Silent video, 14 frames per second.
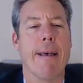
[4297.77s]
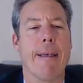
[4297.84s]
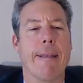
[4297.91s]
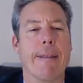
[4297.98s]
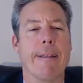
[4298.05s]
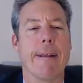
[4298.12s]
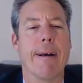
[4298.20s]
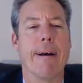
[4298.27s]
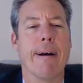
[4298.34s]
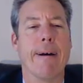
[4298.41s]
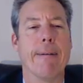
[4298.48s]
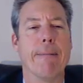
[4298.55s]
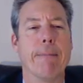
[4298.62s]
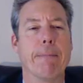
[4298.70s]

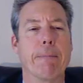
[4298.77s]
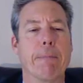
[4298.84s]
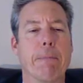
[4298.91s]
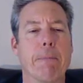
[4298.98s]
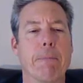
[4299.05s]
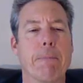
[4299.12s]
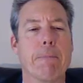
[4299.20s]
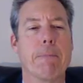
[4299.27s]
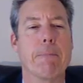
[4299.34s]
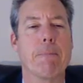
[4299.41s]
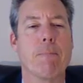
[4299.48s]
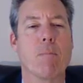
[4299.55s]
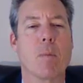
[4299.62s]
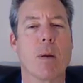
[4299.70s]
and um,
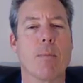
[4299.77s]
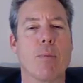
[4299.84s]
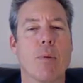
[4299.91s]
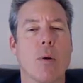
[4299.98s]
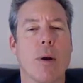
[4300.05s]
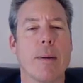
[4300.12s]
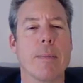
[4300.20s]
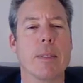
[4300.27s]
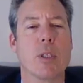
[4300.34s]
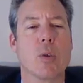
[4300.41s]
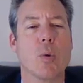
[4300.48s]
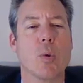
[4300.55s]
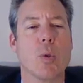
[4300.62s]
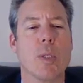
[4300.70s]

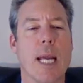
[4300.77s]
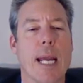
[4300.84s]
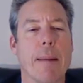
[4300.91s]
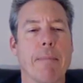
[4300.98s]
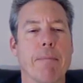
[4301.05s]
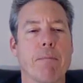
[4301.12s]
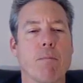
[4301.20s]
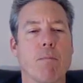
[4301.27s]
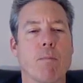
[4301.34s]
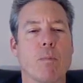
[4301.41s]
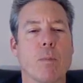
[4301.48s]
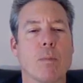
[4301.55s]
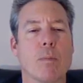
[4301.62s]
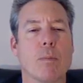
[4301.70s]
program and school name.
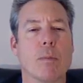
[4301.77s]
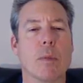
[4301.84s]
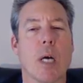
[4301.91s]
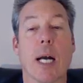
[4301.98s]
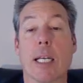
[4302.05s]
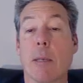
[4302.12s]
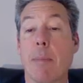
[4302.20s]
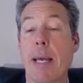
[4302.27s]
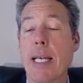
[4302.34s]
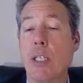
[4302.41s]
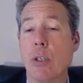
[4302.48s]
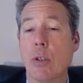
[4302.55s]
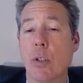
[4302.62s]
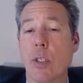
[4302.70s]

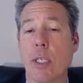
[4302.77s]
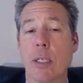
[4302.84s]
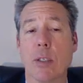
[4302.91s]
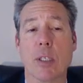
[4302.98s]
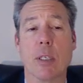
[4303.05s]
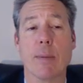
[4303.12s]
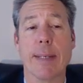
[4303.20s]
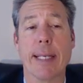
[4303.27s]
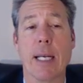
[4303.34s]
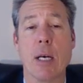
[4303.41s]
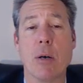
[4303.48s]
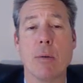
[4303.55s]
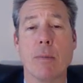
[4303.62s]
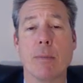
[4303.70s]
Occupational skills,
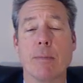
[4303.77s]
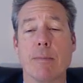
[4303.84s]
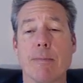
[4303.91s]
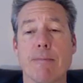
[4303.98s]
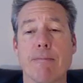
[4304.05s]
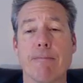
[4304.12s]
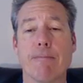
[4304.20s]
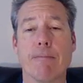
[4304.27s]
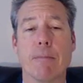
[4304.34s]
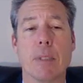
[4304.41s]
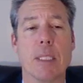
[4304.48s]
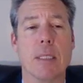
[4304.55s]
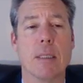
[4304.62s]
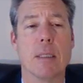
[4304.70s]
here we go.
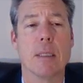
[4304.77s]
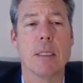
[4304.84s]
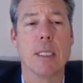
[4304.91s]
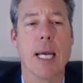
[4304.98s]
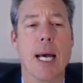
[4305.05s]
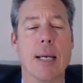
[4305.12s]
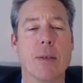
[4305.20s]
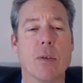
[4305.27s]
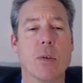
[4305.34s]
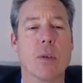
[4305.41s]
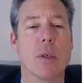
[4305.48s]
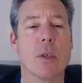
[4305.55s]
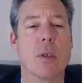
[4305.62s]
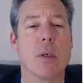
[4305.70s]

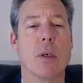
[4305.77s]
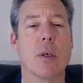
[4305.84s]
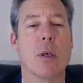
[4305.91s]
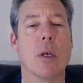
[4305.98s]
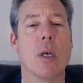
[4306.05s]
Yes.